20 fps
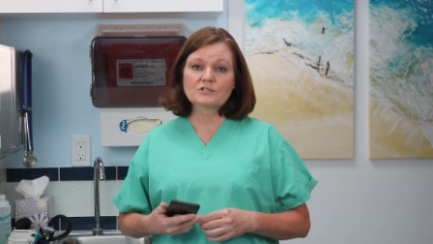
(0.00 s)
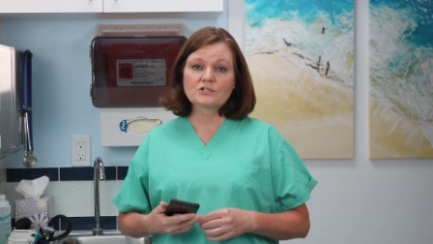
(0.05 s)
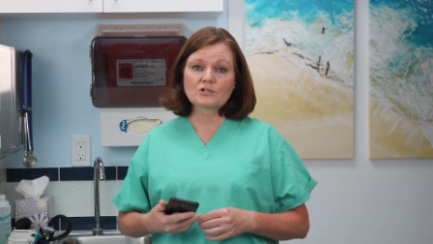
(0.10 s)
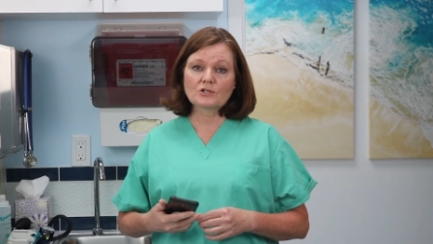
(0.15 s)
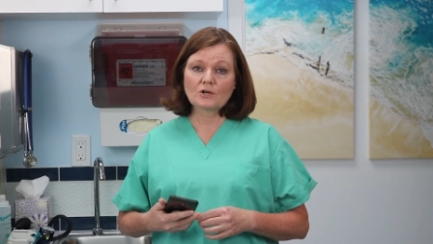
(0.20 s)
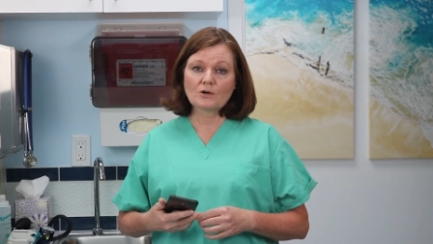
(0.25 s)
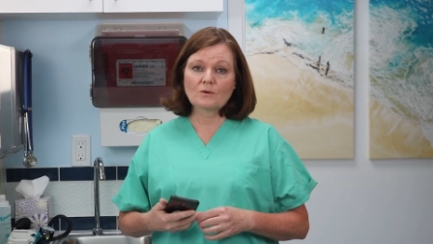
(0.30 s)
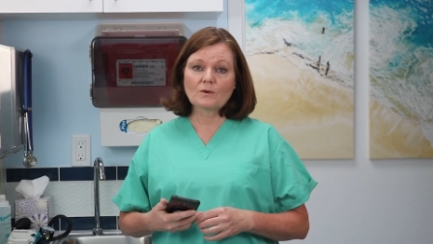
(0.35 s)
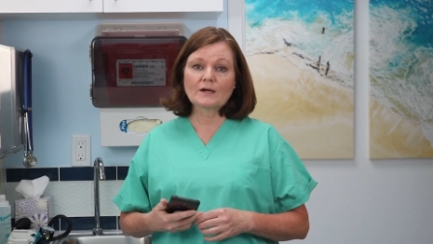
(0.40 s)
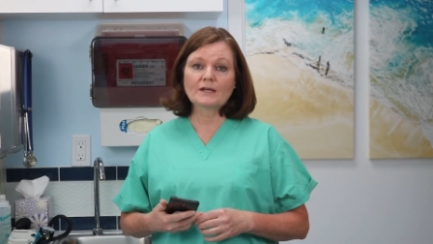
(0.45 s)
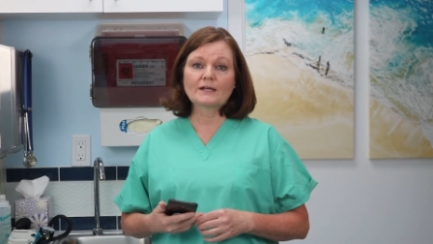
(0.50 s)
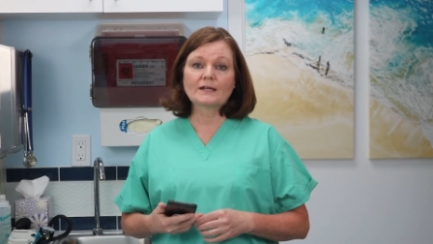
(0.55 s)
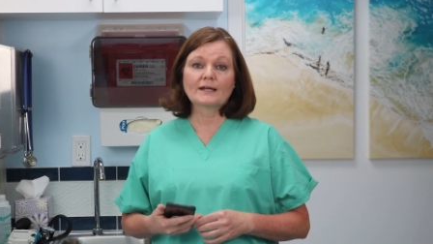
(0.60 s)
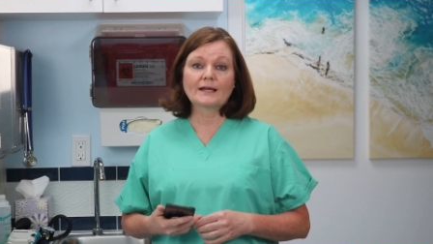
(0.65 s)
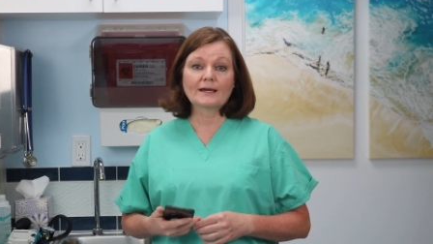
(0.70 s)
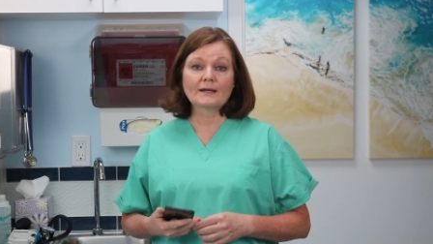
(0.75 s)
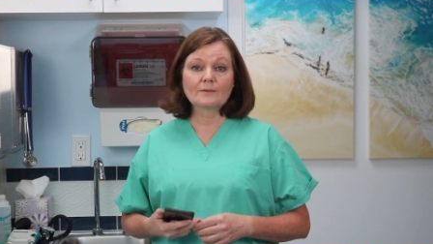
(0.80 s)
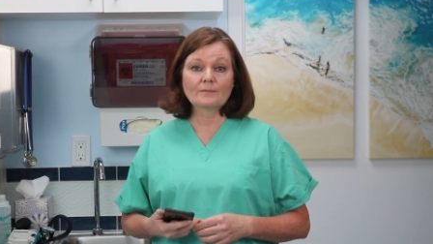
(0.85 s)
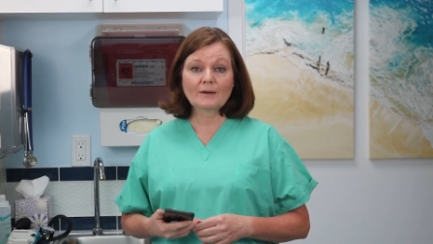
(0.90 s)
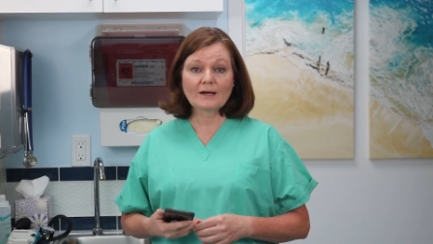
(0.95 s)
to go on an
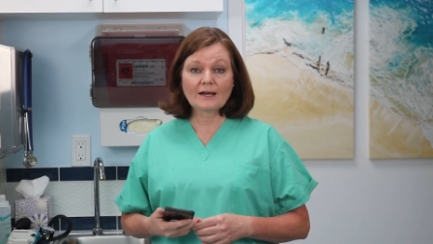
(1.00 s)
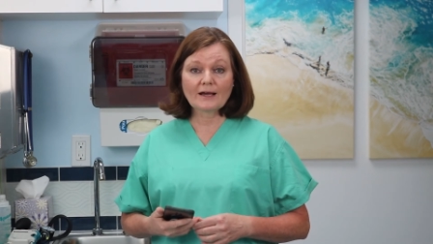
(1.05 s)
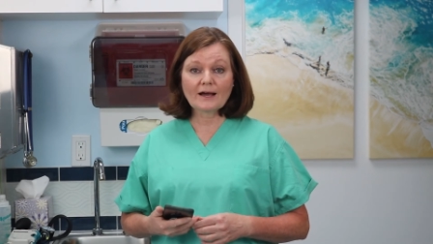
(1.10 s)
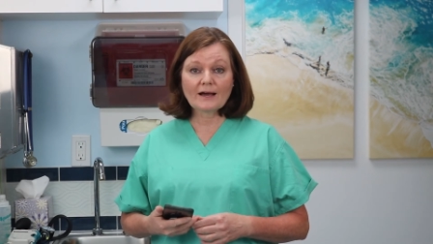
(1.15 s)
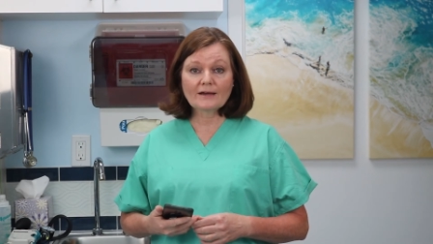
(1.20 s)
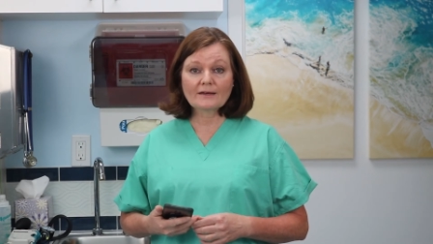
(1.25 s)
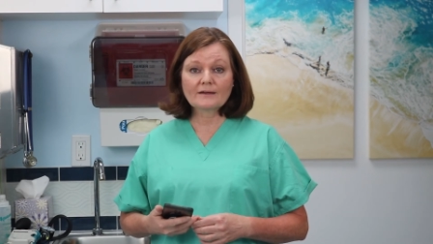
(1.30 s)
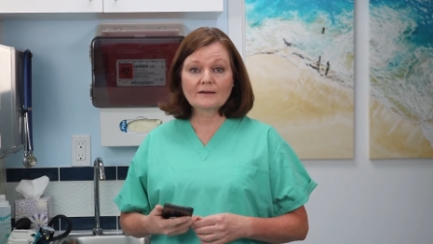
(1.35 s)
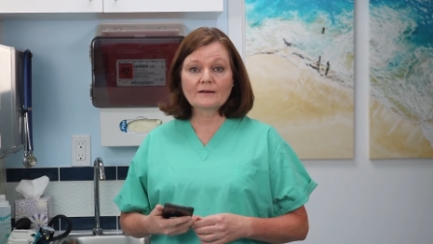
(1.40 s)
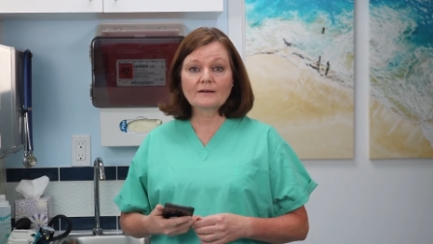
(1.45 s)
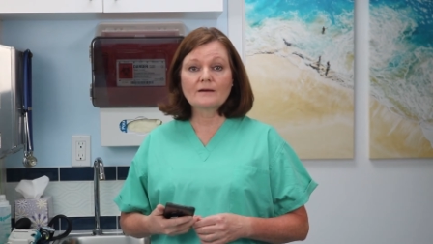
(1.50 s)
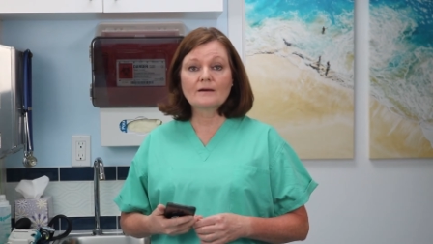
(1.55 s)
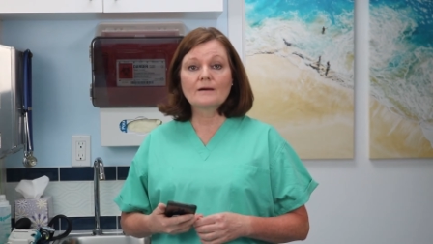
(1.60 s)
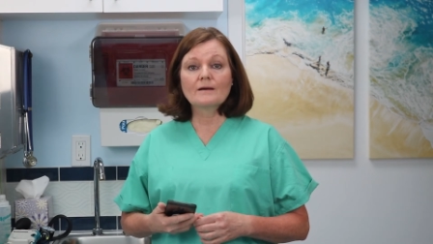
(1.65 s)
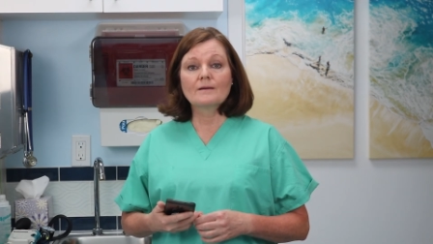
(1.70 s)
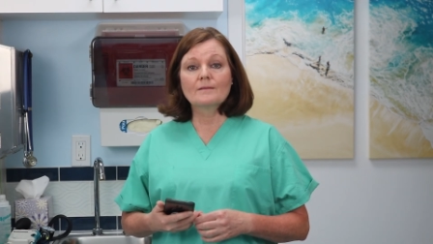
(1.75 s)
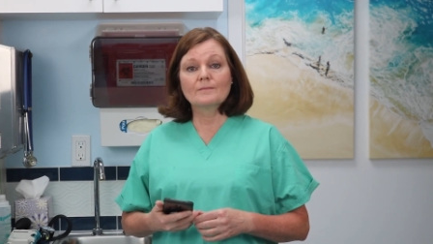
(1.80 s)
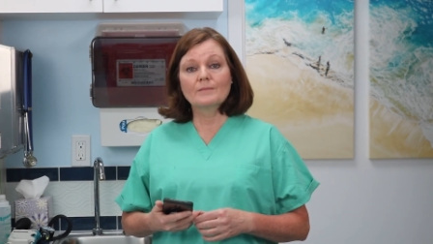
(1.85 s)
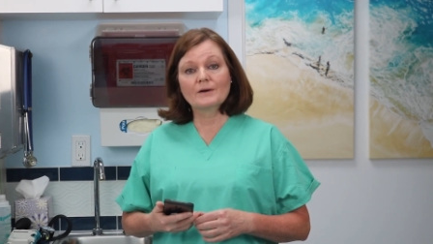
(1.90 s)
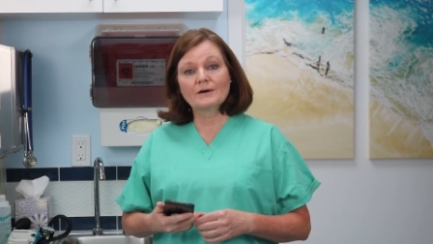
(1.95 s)
antibiotic.
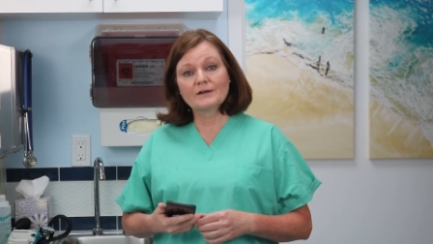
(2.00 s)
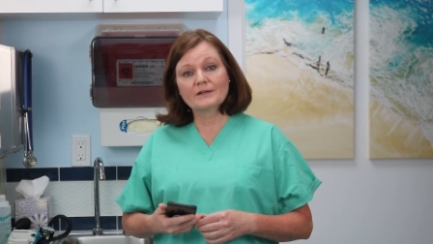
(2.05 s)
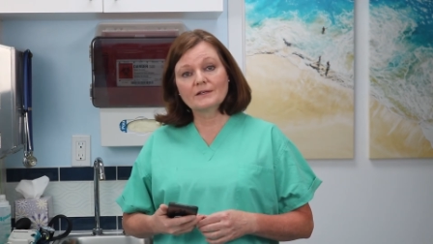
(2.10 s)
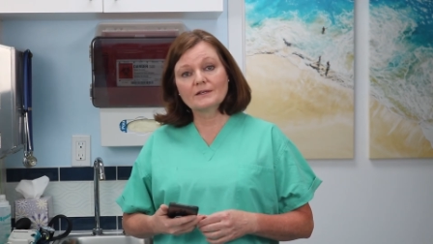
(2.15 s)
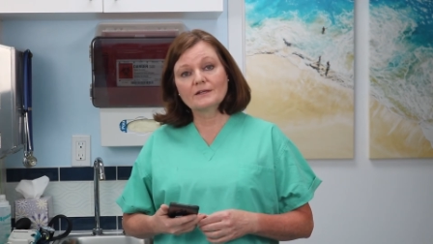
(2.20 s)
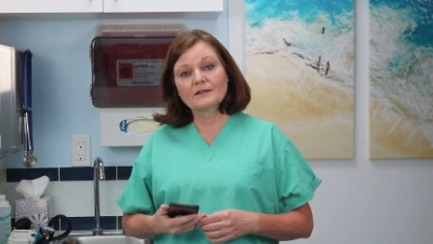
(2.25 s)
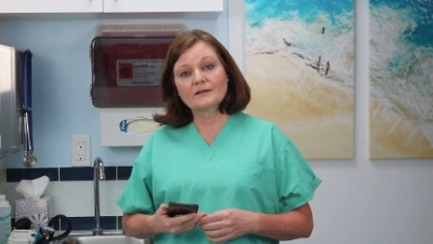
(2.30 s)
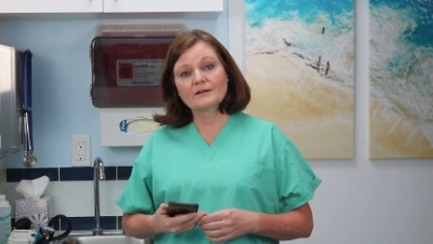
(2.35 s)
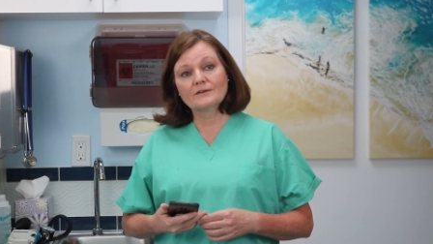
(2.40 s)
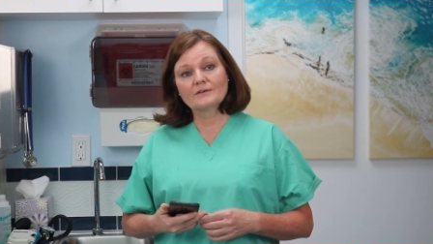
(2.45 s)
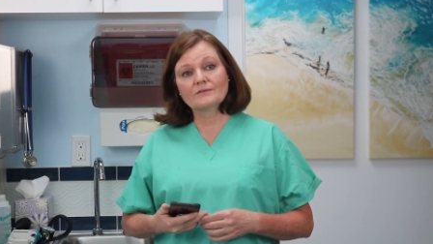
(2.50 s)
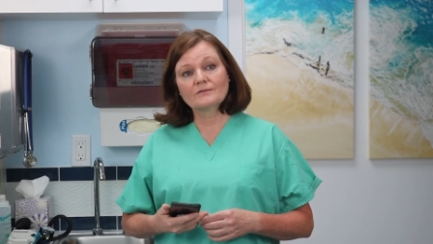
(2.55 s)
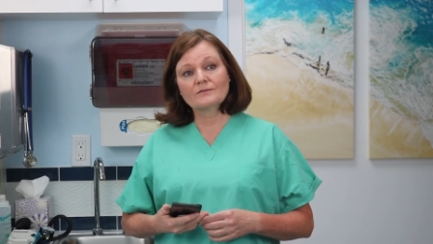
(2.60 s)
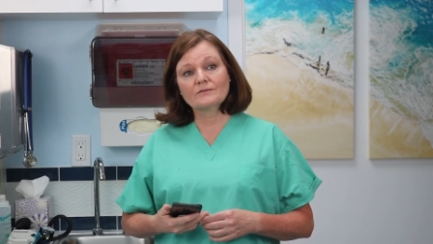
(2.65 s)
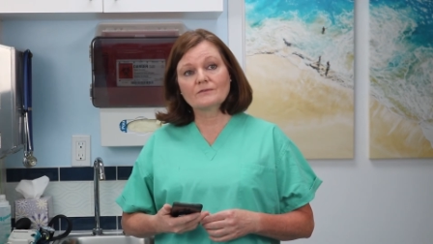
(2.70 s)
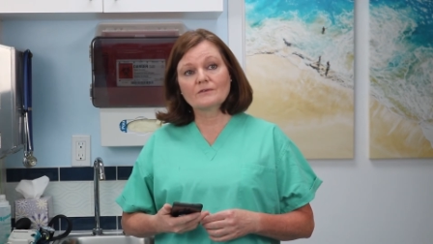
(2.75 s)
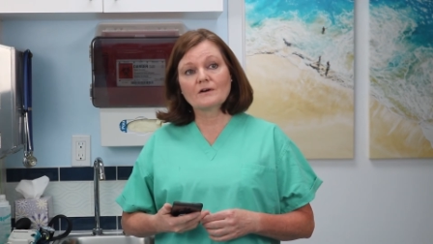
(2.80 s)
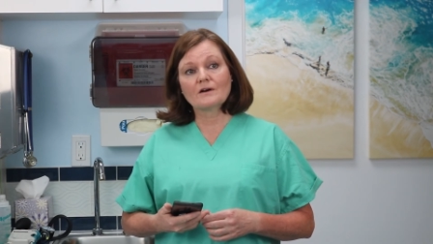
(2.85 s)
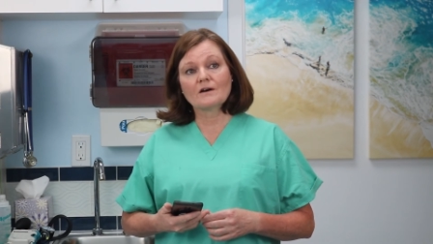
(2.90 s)
But if